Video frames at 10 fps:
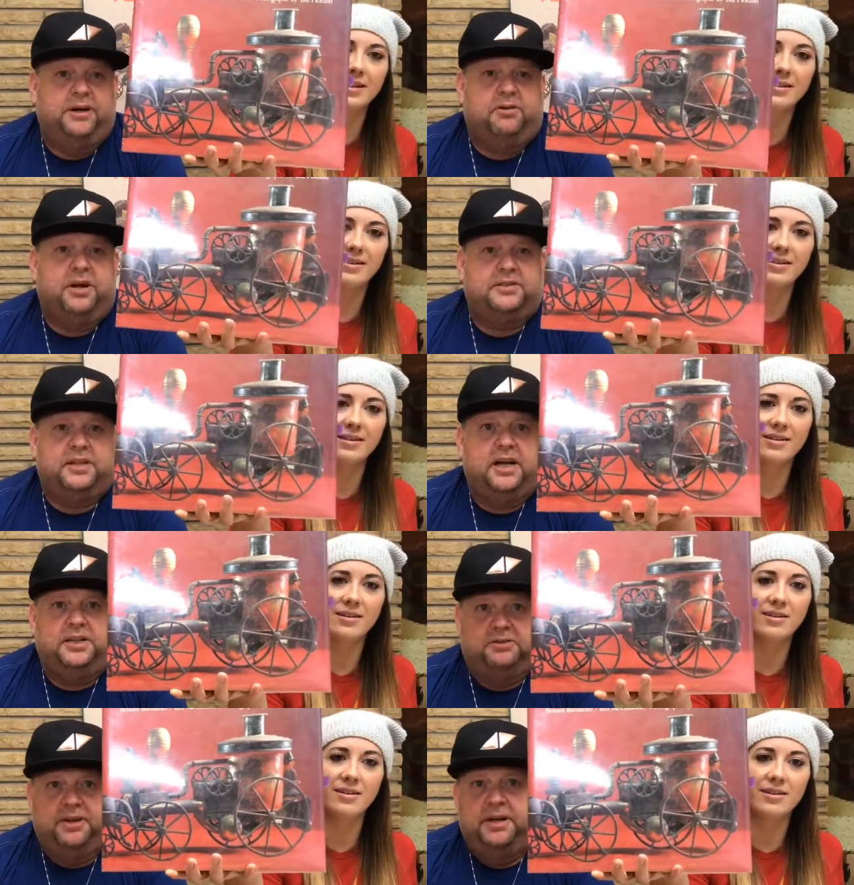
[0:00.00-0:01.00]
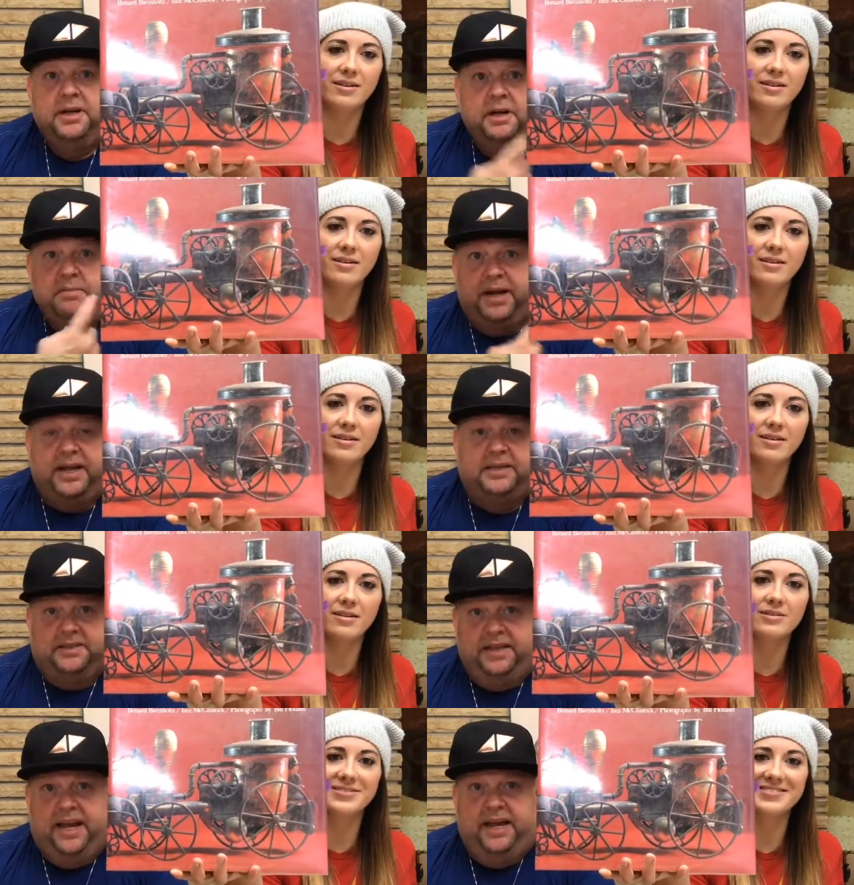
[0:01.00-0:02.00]
Speaker 1: across the country. But I guess
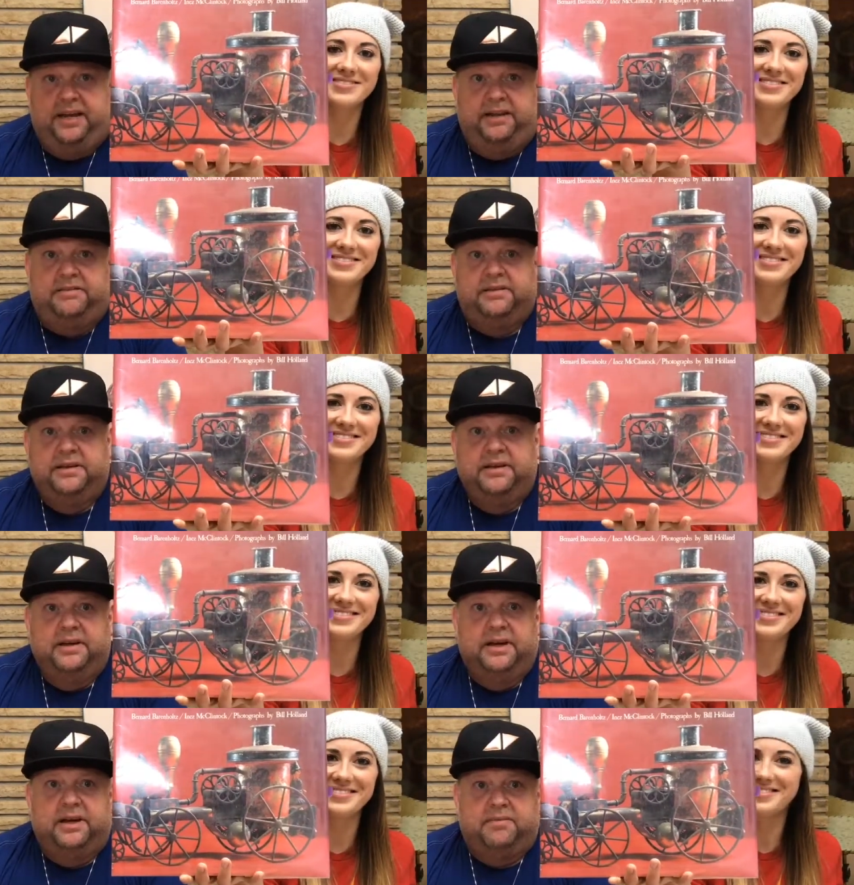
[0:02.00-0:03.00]
in the 80s, uh,